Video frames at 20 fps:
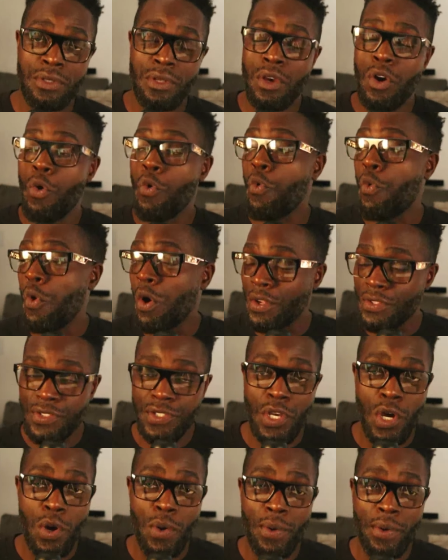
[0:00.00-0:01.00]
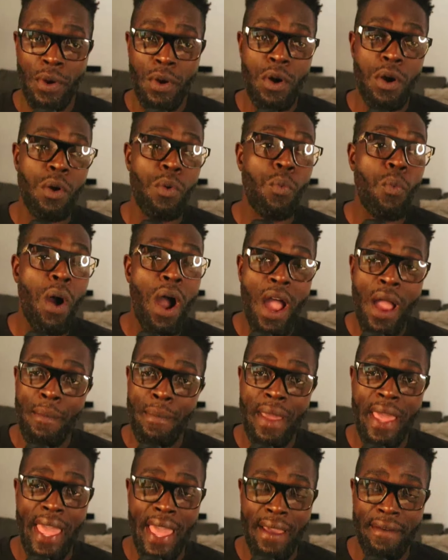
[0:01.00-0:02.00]
What's going on? Why am
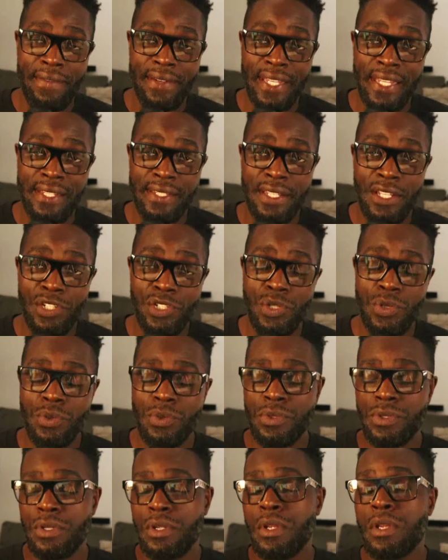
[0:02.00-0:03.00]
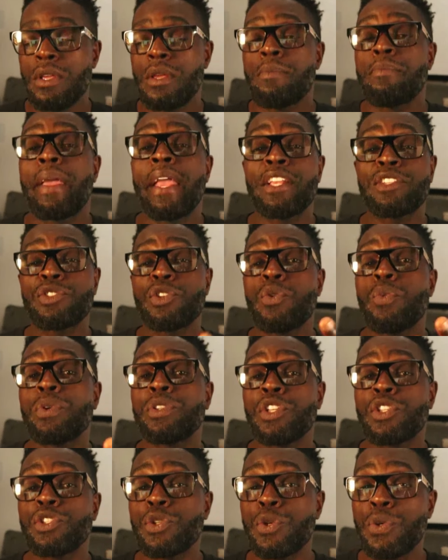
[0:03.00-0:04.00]
I having these issues? Based on what the
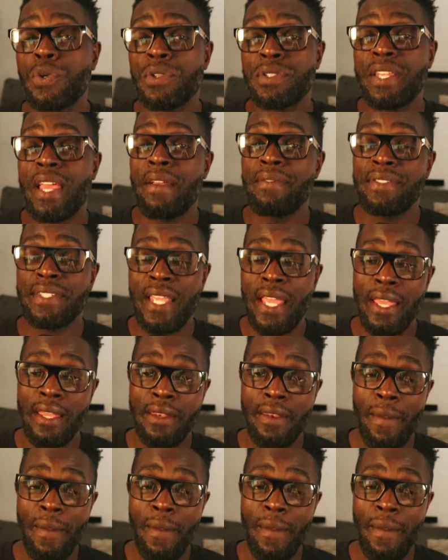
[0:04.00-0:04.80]
tuners have said,